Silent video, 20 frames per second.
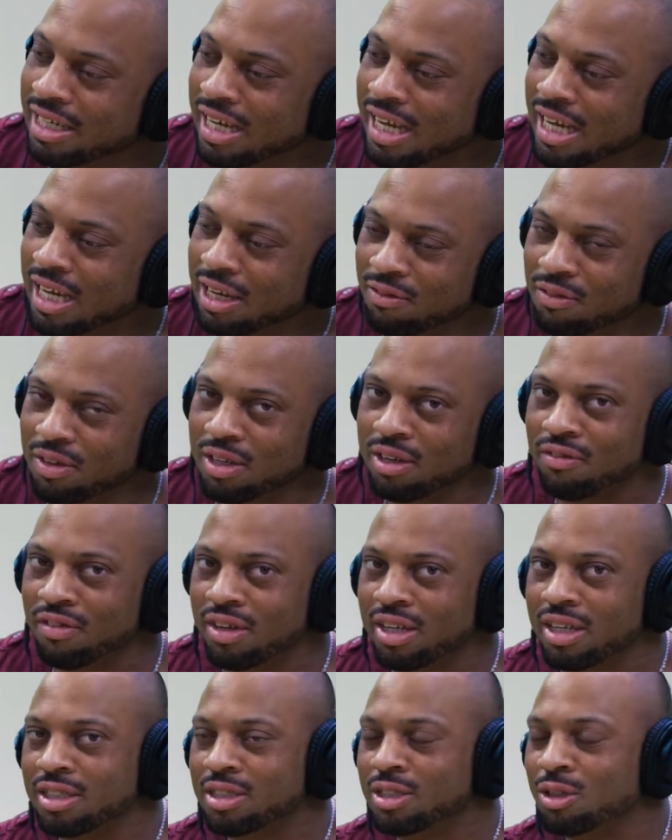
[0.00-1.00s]
Even if
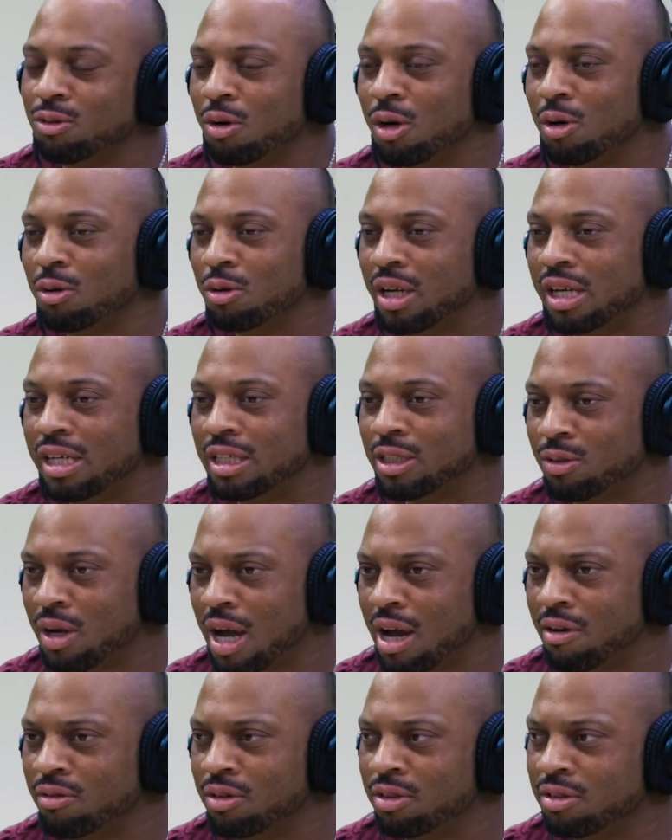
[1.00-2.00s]
it is the road less
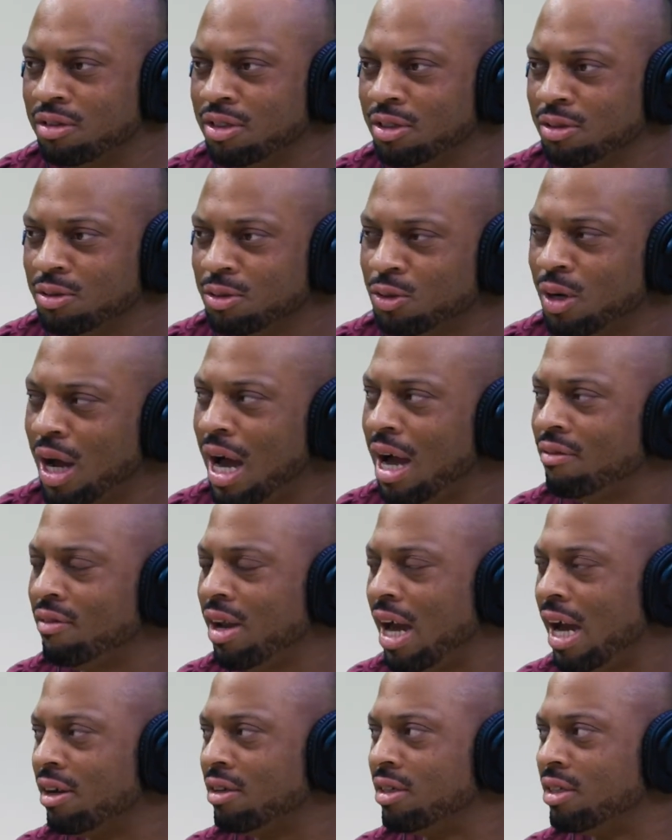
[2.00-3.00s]
traveled, drive
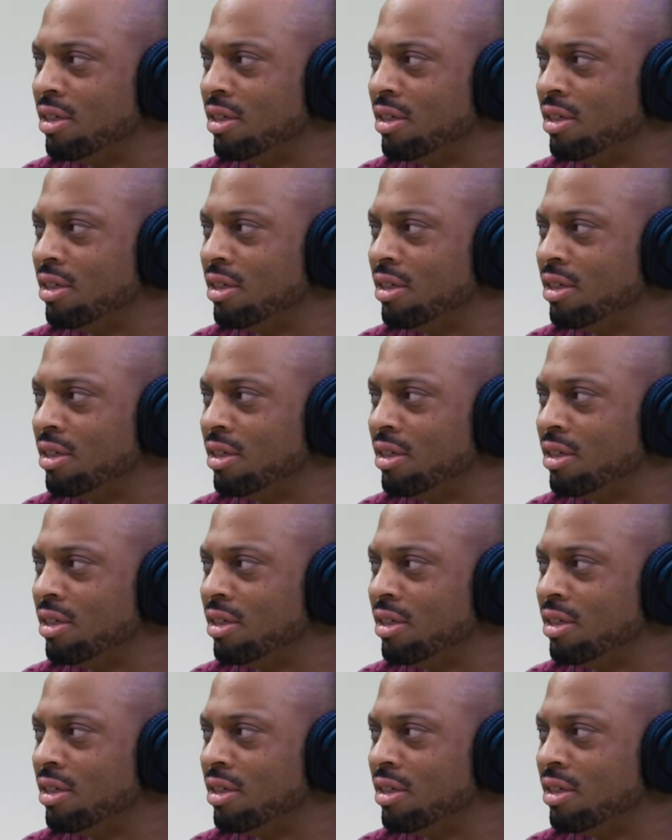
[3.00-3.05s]
down